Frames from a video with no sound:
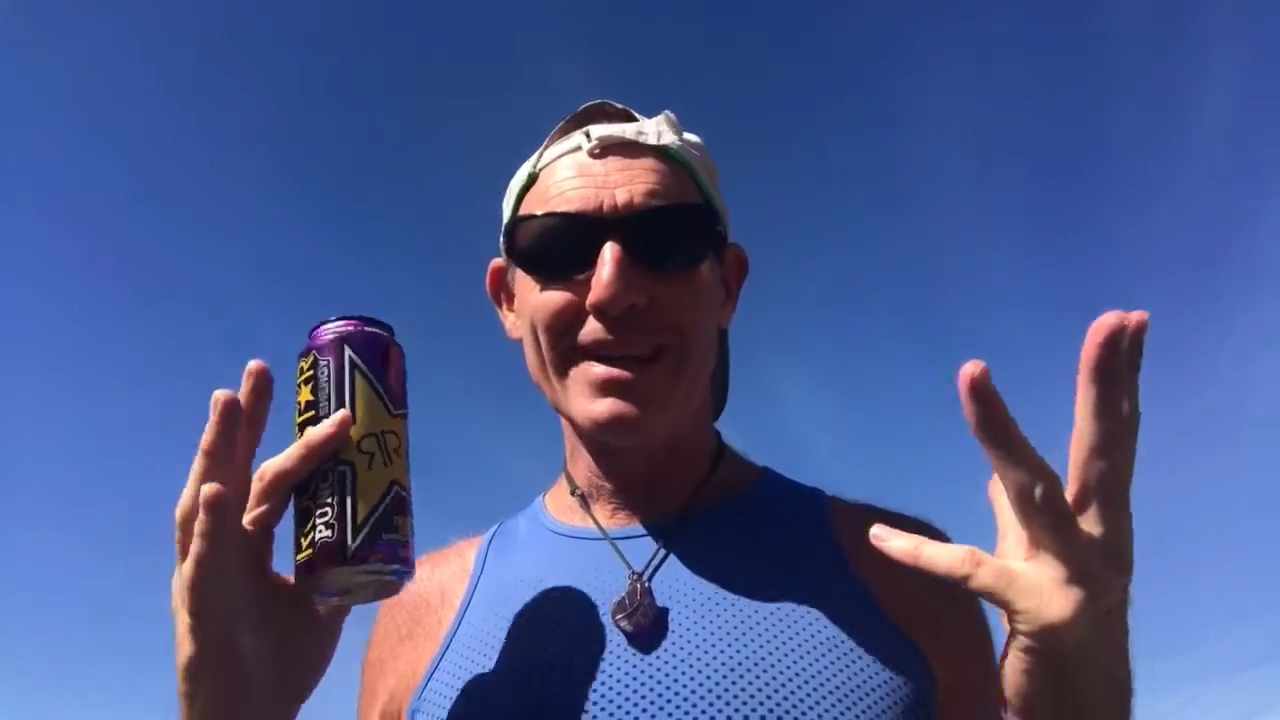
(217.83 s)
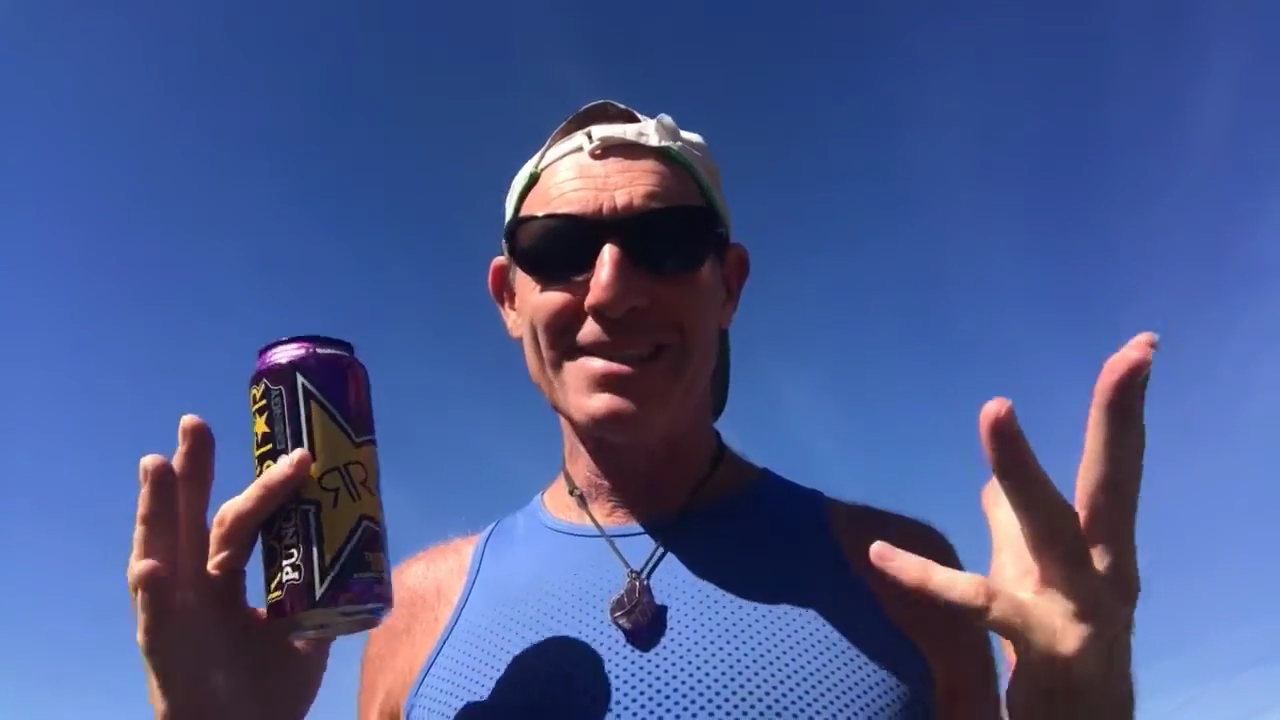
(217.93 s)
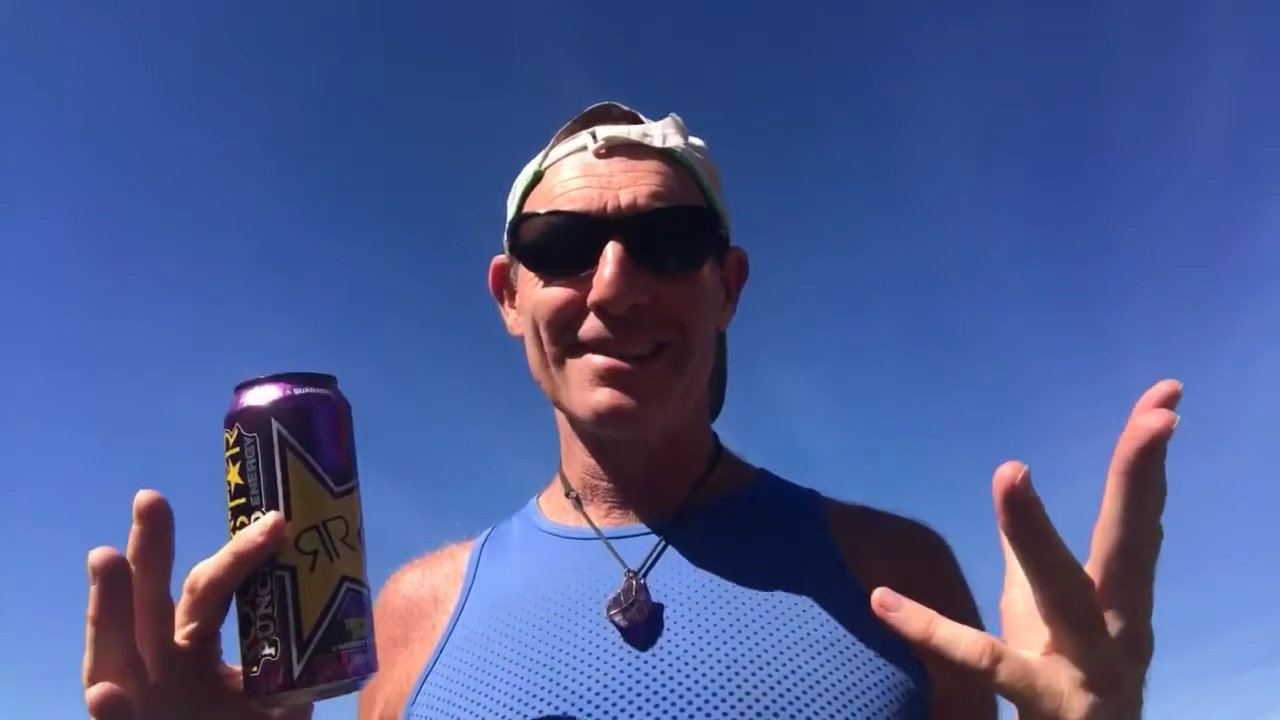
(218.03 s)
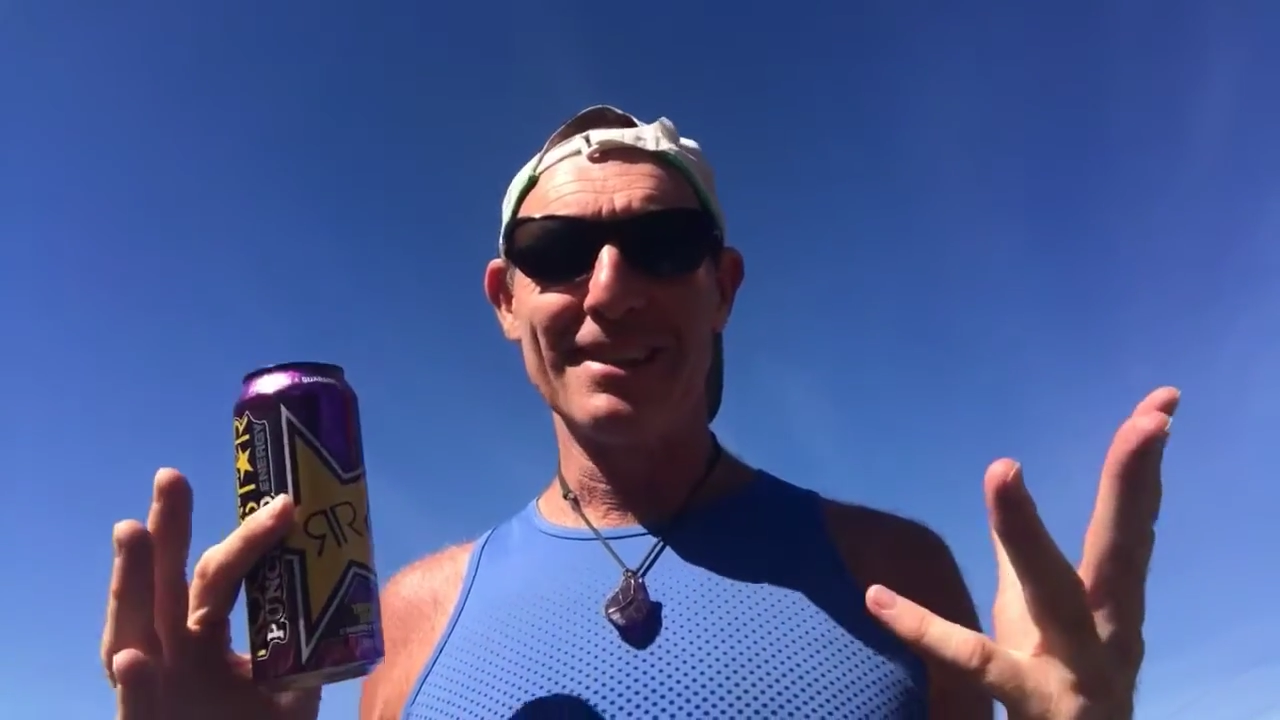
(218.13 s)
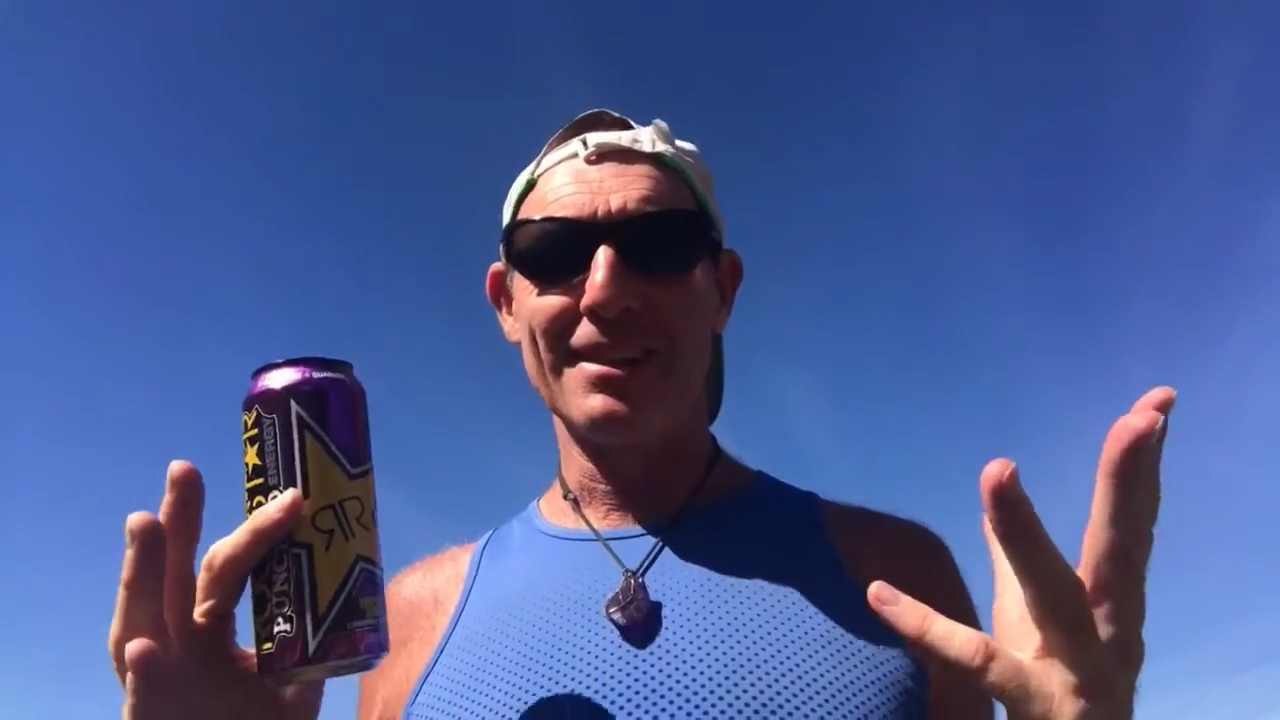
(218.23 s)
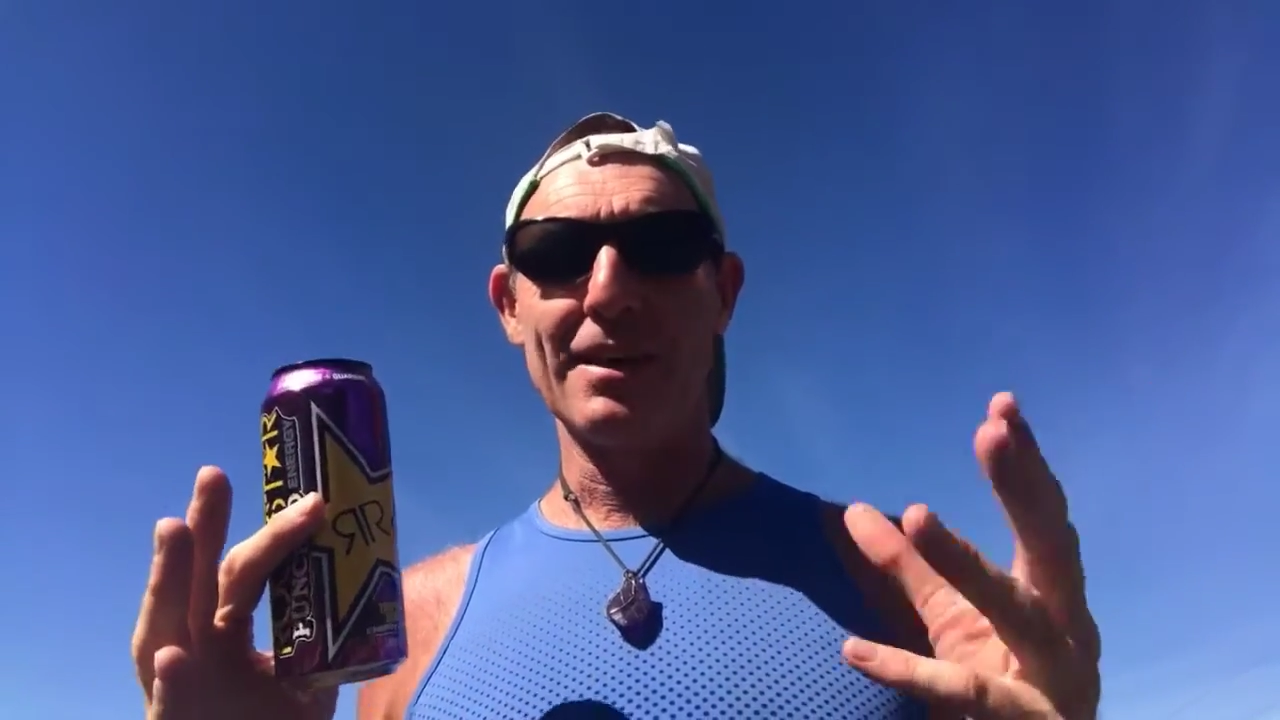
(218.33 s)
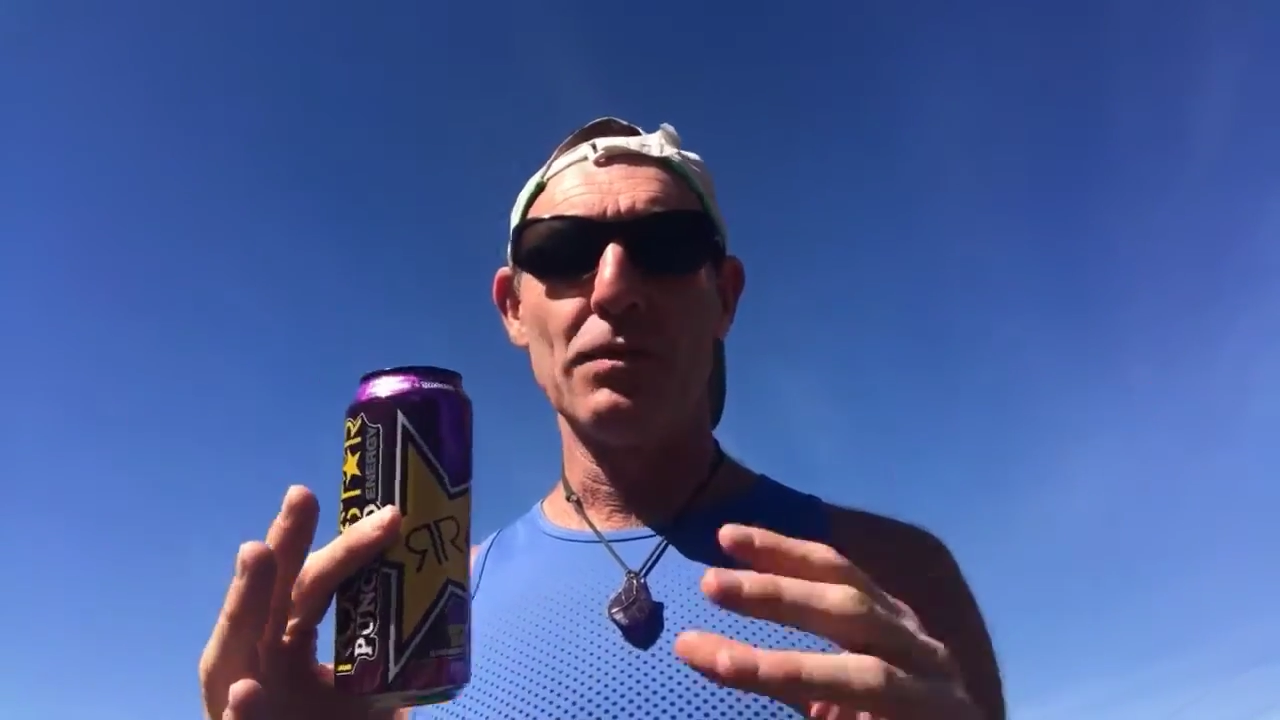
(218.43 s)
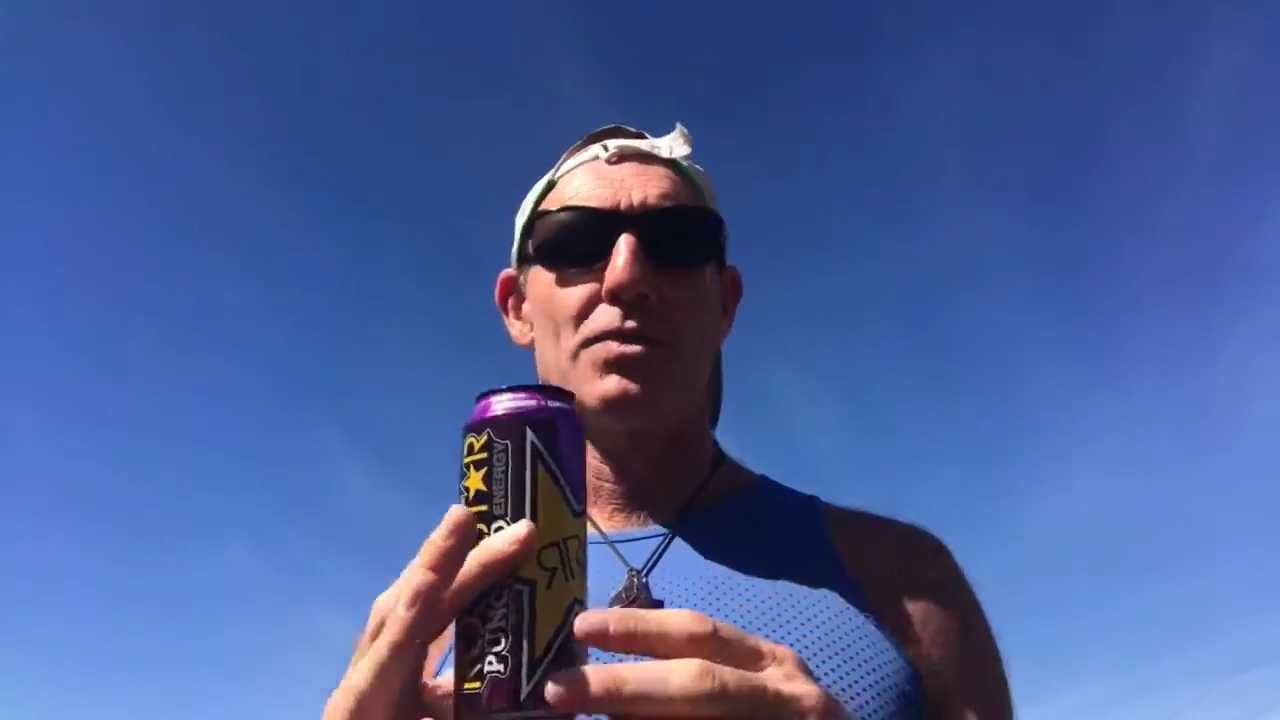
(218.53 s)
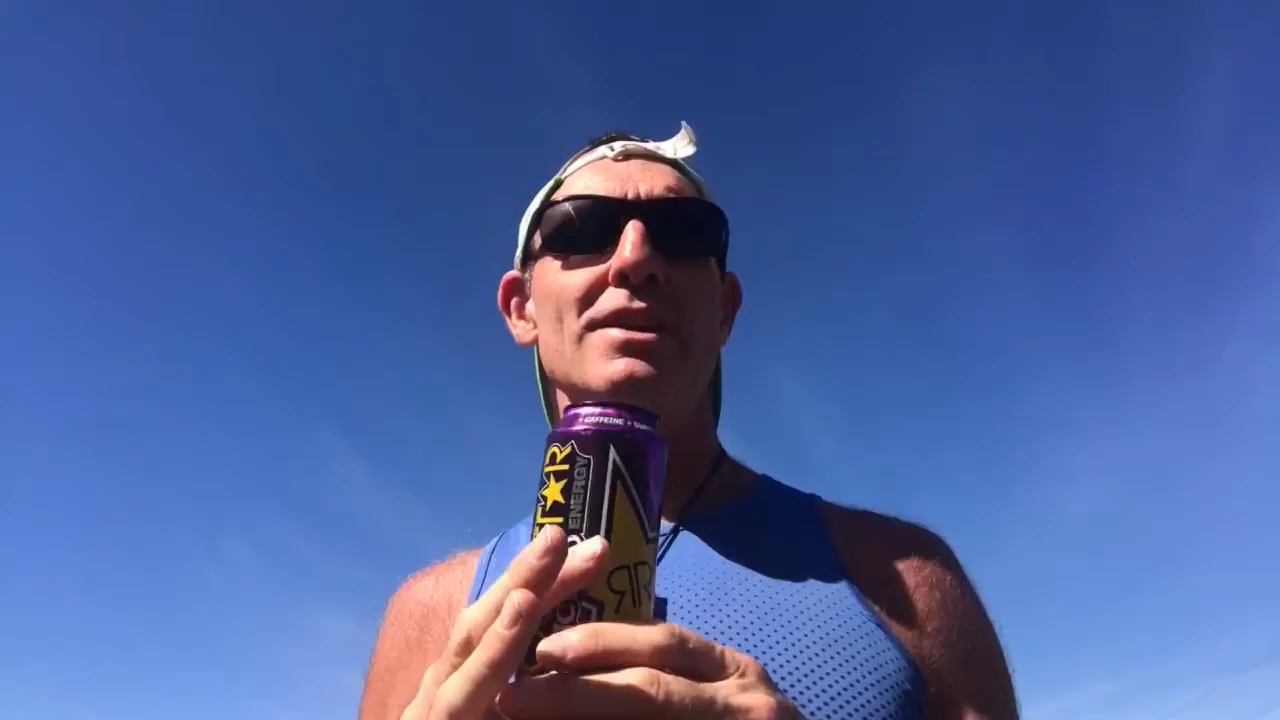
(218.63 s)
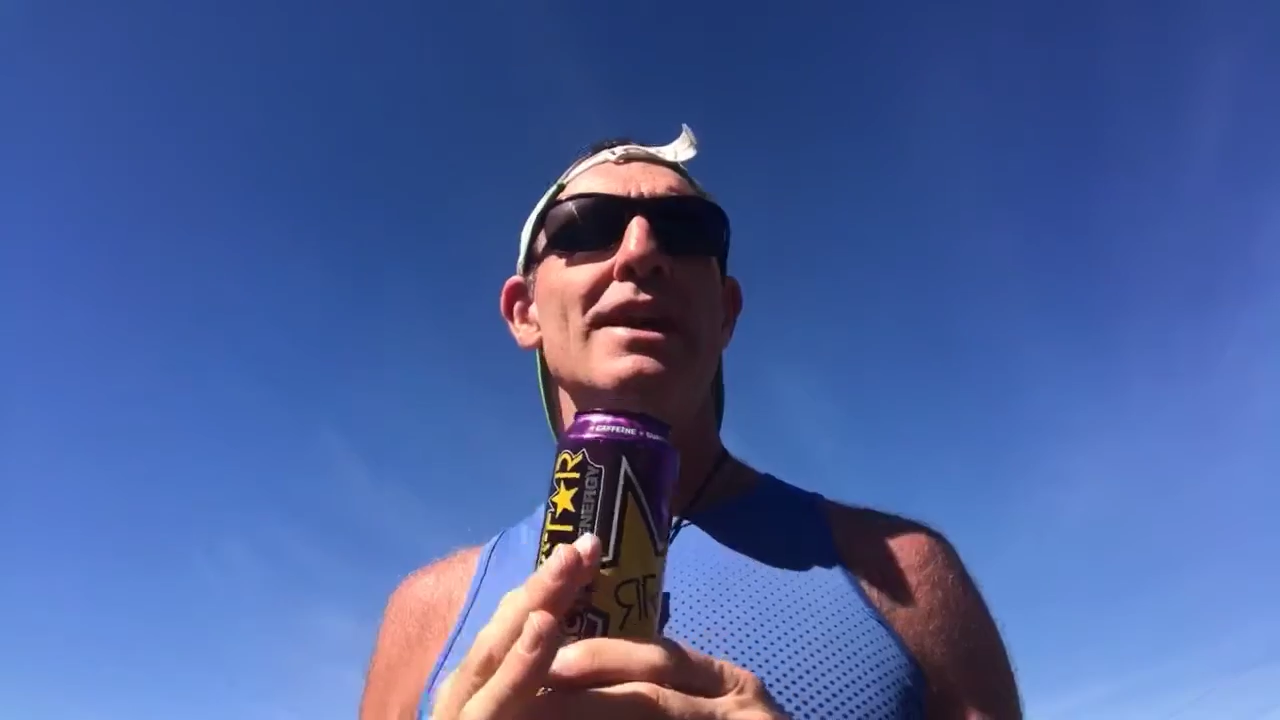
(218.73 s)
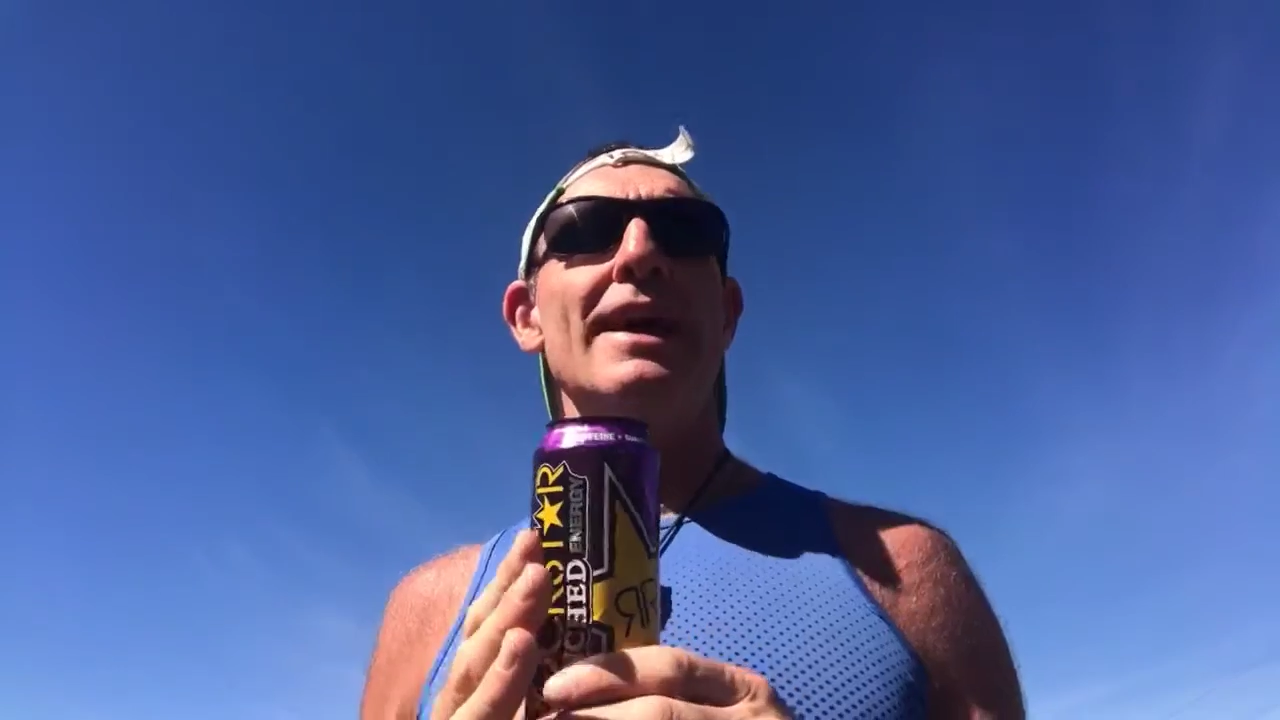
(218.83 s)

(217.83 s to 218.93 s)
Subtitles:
insulin levels.